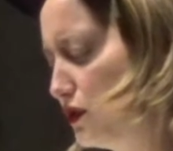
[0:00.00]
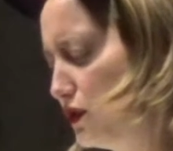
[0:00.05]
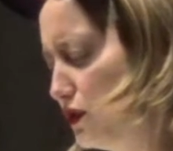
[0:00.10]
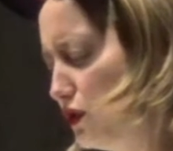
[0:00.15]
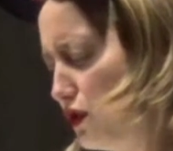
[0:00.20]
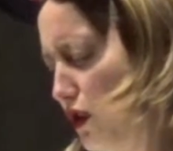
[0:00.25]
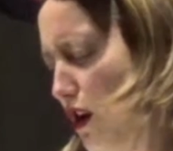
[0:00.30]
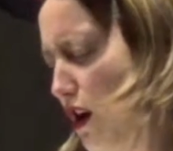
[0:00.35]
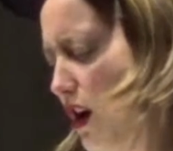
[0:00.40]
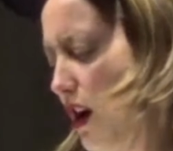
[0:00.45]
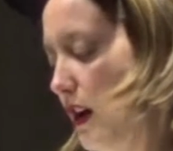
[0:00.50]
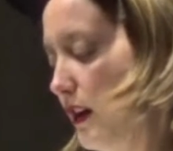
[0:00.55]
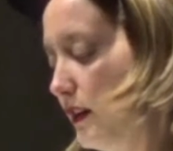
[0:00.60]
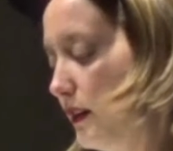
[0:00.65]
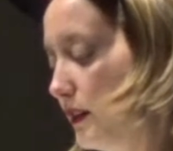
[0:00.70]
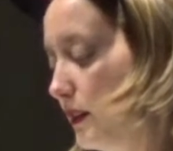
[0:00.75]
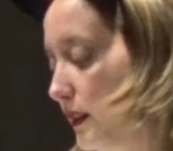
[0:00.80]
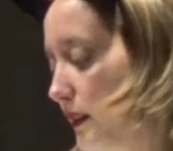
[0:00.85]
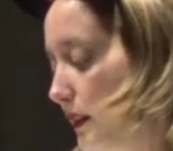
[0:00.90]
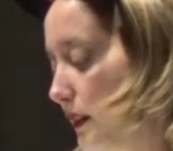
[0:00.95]

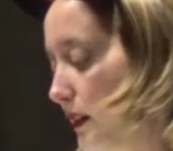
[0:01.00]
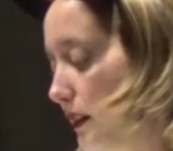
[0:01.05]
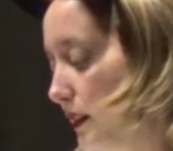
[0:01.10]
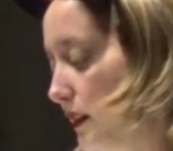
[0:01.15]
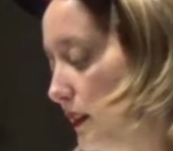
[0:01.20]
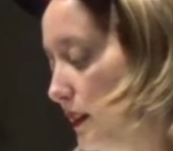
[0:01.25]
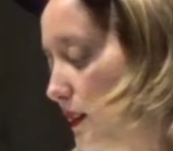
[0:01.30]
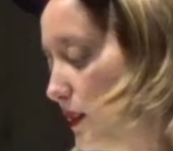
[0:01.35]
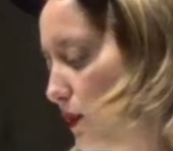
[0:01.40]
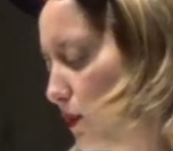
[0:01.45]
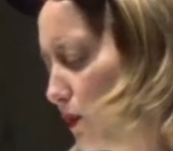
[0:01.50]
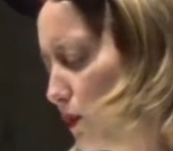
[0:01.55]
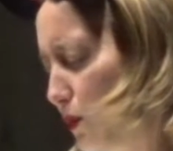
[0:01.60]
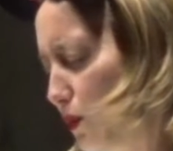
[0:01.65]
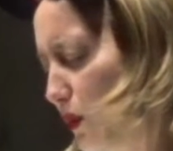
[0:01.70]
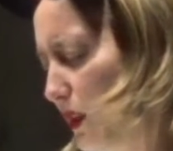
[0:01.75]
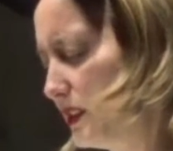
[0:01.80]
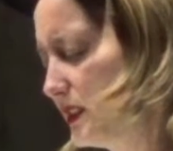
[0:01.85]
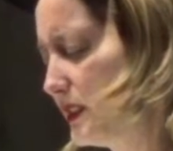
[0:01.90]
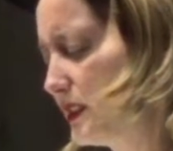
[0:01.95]
"John,
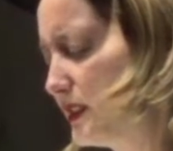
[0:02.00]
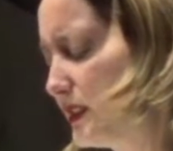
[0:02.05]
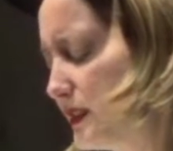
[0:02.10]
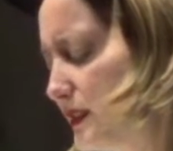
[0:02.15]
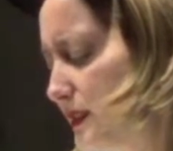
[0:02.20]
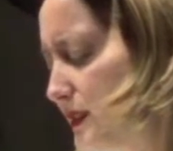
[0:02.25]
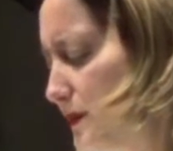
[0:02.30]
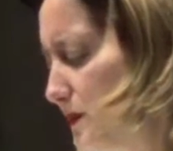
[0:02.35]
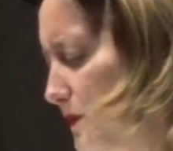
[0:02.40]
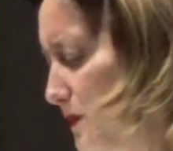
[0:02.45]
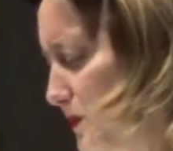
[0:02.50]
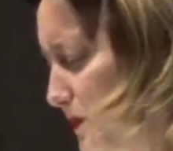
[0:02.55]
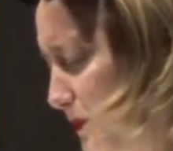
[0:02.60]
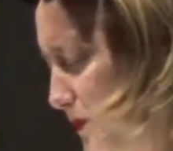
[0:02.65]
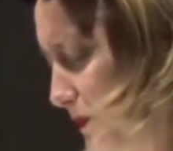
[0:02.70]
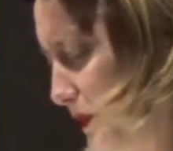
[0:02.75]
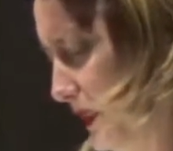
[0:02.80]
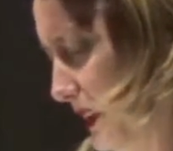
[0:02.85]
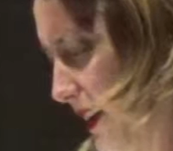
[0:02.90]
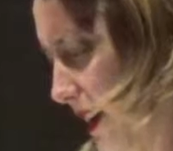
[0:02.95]
what's
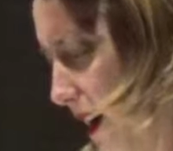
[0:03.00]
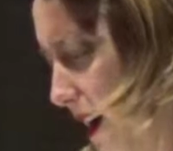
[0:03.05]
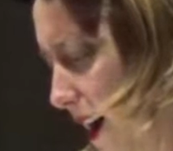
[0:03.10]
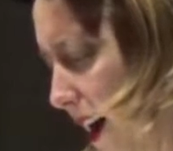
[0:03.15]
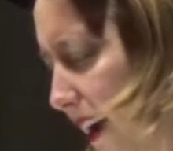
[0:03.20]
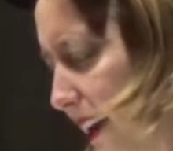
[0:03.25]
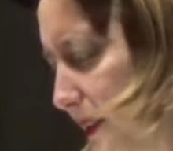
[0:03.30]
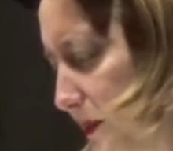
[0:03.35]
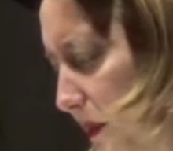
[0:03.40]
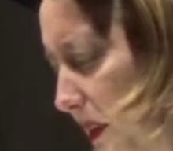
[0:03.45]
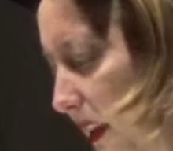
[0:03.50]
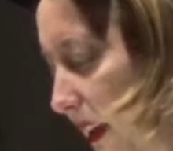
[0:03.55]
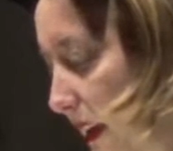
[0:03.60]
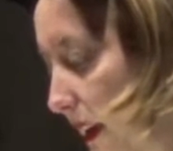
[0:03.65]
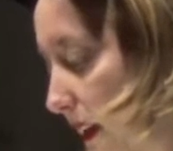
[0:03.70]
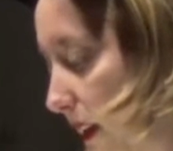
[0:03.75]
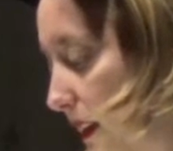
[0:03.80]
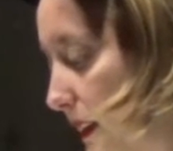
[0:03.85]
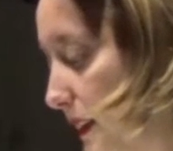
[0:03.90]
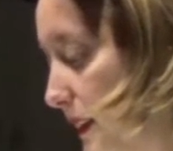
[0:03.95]
behind
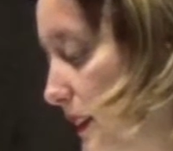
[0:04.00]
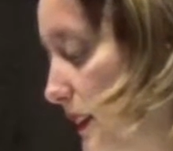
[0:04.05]
me?"